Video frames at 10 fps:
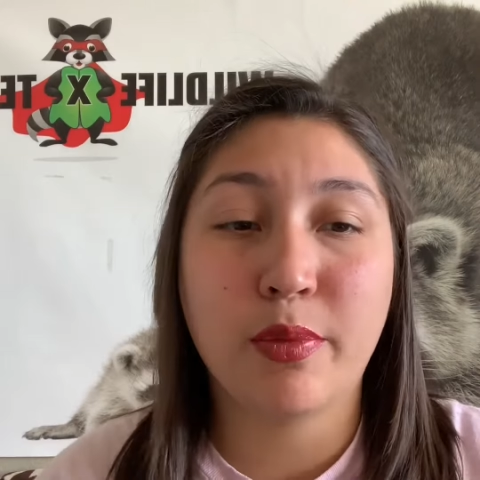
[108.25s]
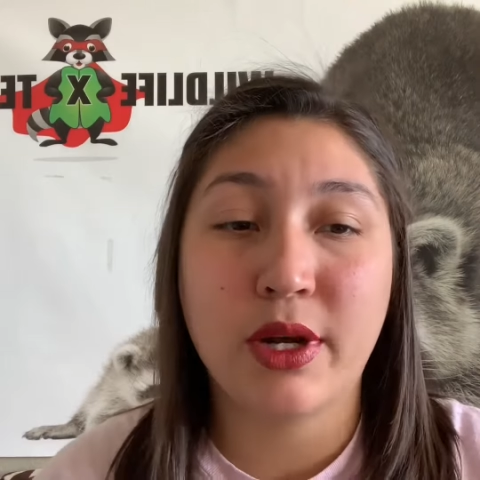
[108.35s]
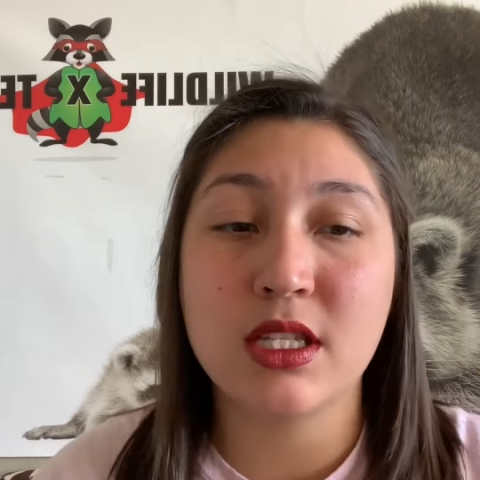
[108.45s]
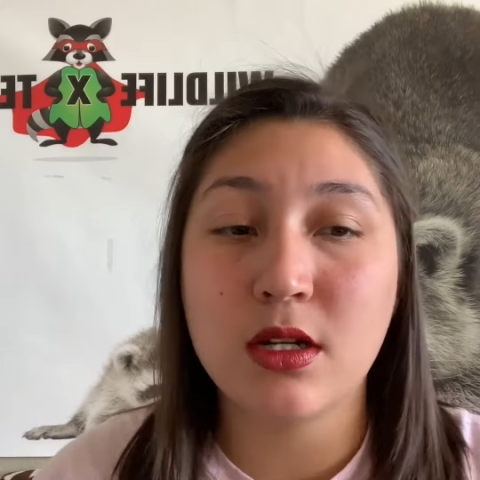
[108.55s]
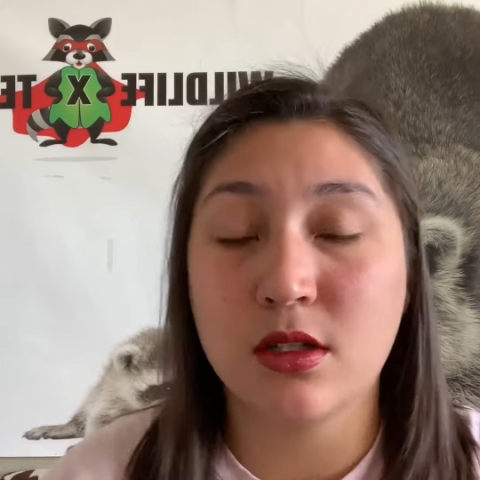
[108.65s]

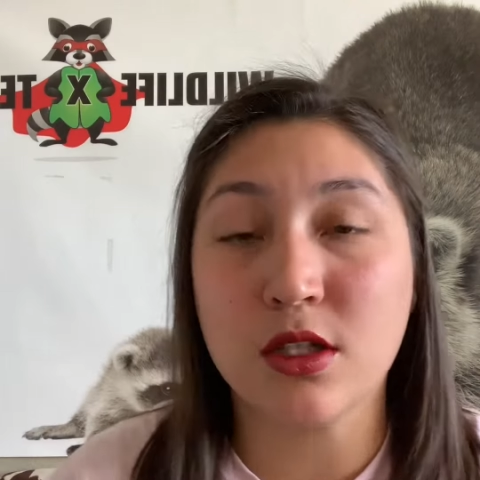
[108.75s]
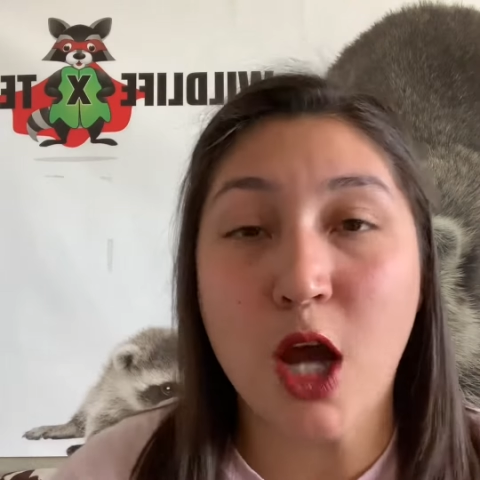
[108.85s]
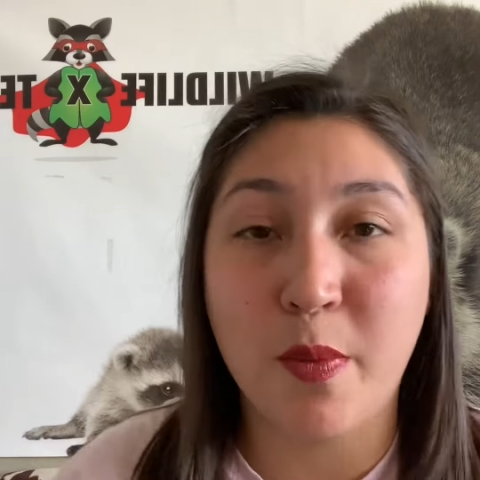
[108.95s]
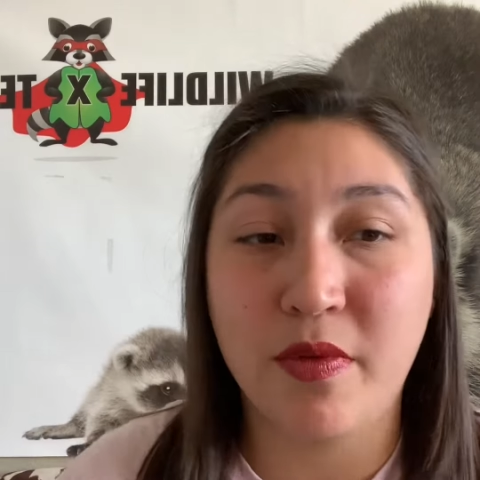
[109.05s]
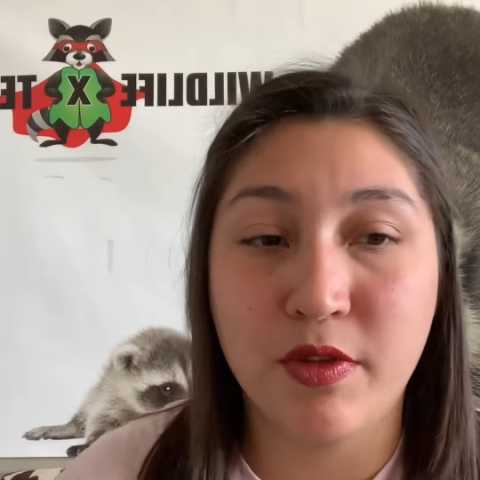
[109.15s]
present on
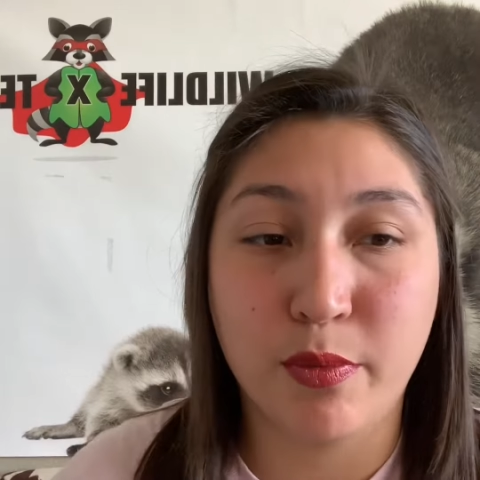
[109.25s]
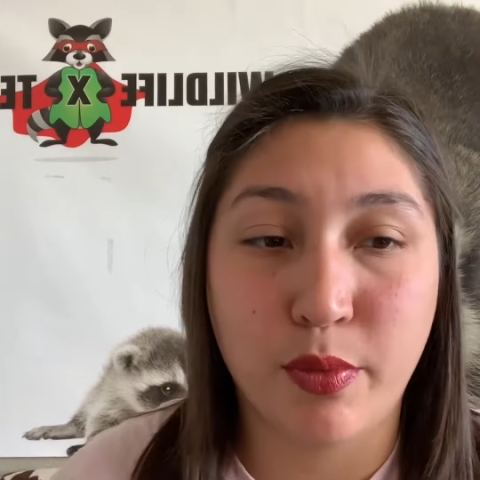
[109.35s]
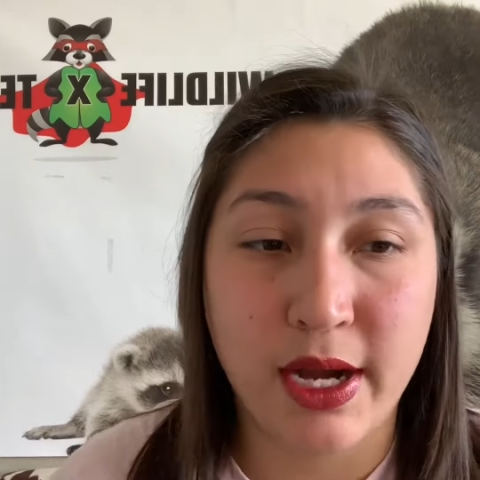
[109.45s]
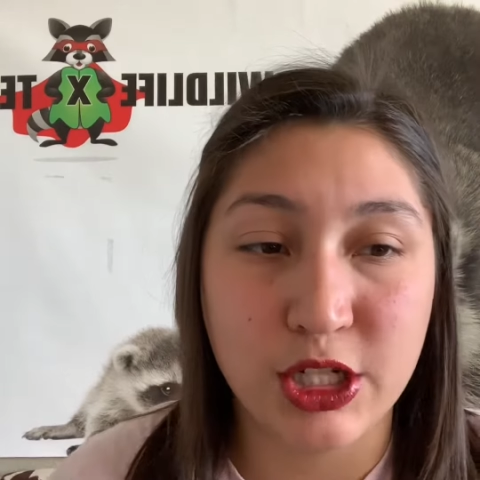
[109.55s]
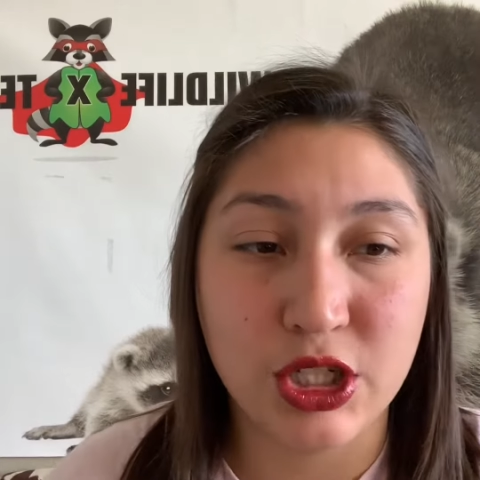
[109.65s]
top of the
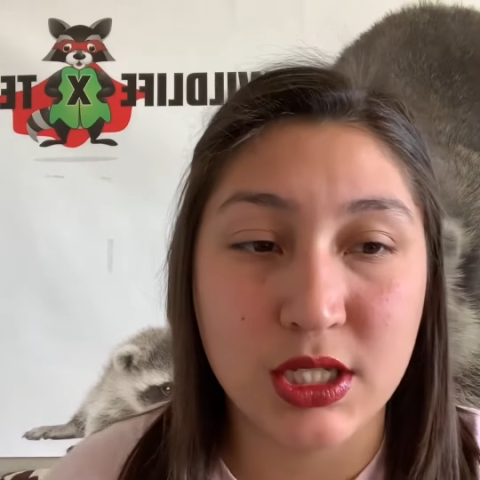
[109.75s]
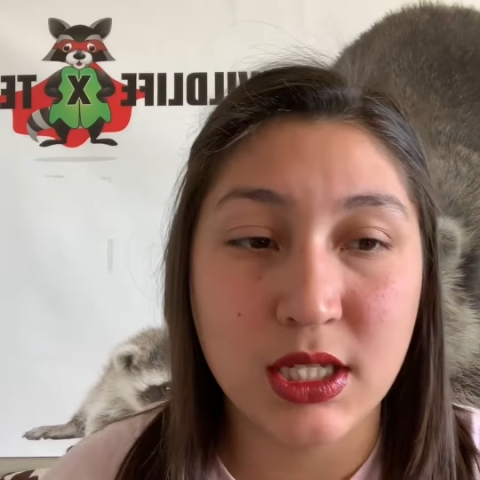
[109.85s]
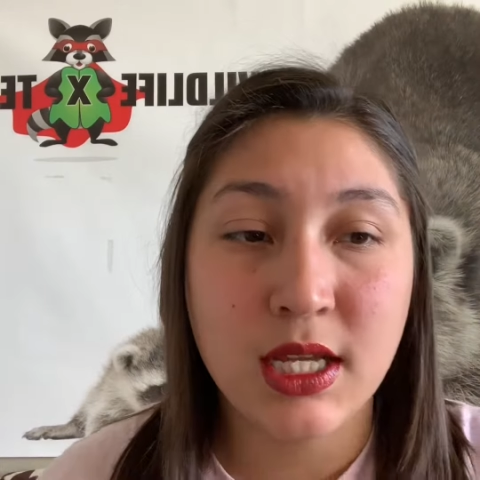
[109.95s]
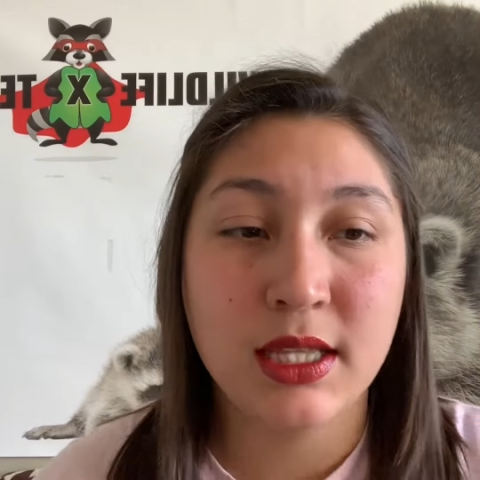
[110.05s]
branches.